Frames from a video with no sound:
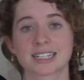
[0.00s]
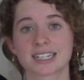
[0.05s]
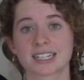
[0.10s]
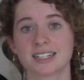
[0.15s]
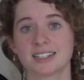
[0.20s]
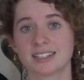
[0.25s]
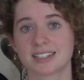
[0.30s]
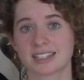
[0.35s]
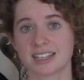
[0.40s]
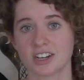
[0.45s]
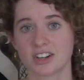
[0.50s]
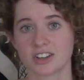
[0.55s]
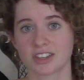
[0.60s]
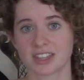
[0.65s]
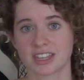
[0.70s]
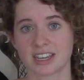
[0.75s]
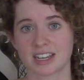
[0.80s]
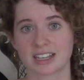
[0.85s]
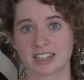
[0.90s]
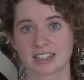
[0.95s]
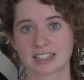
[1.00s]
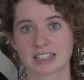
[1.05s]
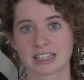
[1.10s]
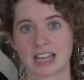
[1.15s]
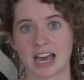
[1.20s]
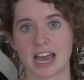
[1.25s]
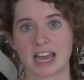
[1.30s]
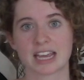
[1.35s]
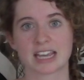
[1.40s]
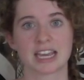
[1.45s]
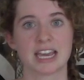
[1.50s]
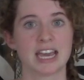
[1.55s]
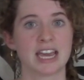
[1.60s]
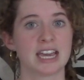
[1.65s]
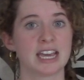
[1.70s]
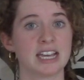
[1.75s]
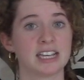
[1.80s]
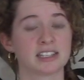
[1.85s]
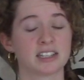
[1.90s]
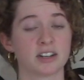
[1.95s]
Consider things like,
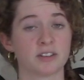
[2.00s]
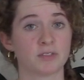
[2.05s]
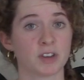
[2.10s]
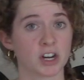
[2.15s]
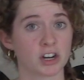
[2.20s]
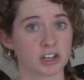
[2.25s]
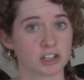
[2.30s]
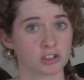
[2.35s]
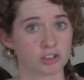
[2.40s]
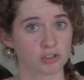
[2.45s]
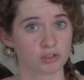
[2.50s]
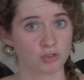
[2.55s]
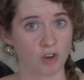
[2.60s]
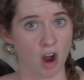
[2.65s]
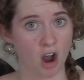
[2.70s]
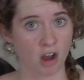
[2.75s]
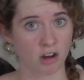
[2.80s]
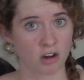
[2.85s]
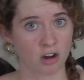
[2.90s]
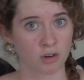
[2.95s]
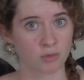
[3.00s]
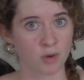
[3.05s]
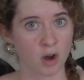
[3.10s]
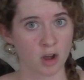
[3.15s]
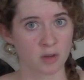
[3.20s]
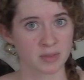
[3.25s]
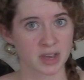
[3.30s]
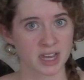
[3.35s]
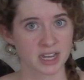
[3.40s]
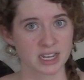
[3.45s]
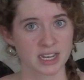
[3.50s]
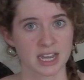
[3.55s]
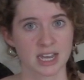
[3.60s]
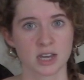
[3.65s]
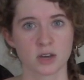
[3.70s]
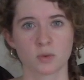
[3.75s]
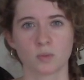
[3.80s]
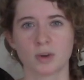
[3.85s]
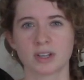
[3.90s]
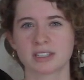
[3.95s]
is it a very strong aroma?
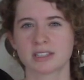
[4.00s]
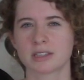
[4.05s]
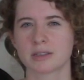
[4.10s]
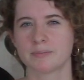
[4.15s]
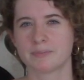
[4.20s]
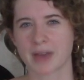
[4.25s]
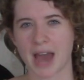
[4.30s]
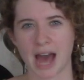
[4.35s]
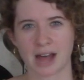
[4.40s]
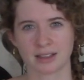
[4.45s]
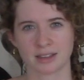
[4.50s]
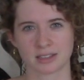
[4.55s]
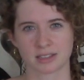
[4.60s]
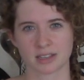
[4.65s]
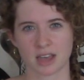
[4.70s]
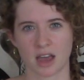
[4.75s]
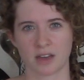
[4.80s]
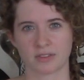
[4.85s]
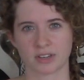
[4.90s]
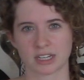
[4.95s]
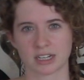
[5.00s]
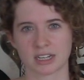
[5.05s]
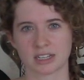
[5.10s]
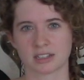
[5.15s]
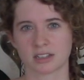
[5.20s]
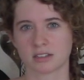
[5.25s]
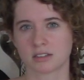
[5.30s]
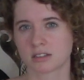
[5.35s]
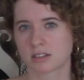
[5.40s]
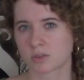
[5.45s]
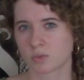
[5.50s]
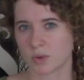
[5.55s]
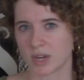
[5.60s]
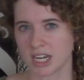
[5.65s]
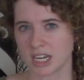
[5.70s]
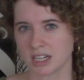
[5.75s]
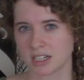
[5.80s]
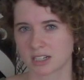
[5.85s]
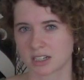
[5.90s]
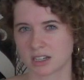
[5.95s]
What's the balance of it? Is it
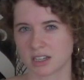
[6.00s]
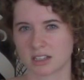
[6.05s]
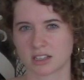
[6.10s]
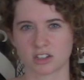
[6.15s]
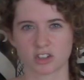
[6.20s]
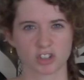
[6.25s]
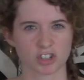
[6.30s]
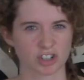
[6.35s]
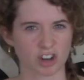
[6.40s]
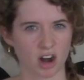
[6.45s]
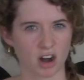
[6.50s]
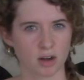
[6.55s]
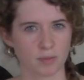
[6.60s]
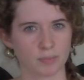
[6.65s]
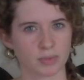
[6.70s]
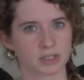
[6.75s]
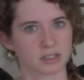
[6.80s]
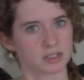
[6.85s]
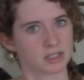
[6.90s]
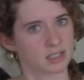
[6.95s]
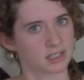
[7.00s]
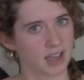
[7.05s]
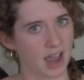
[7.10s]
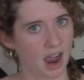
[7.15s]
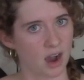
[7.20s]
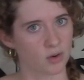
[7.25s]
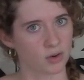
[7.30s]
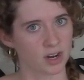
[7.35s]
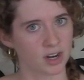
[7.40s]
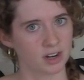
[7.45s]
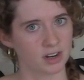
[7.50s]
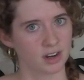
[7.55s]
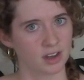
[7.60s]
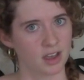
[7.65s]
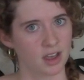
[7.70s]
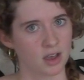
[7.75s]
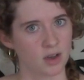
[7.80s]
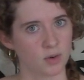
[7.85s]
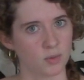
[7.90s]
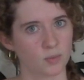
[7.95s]
sweet? Is it sharp? Is it sour?
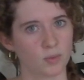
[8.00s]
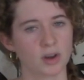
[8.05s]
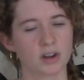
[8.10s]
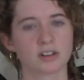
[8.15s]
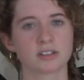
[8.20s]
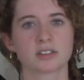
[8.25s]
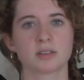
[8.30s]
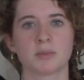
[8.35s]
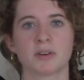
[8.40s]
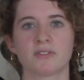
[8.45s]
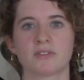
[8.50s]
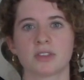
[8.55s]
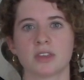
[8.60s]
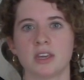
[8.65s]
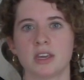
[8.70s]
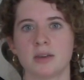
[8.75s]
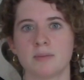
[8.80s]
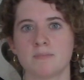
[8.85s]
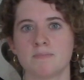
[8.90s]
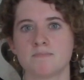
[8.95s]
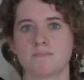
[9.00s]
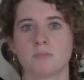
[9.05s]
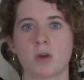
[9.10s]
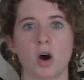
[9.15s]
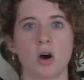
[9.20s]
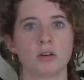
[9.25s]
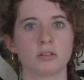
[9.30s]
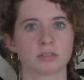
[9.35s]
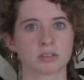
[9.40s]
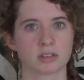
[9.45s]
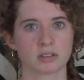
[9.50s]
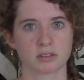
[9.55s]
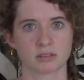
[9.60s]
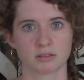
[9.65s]
What are some of the malt